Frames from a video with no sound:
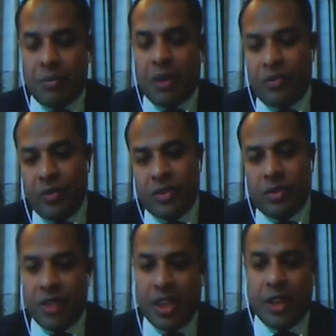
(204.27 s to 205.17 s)
performance
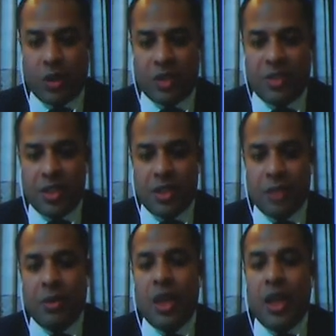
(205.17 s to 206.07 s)
of drinking water
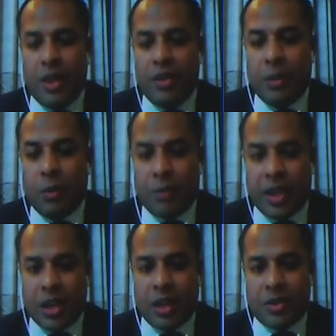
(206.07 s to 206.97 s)
system in
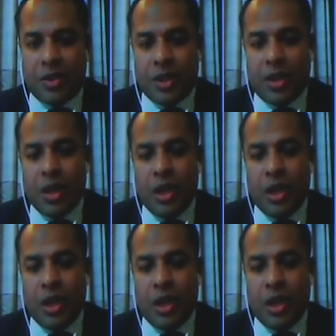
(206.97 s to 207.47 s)
developing country.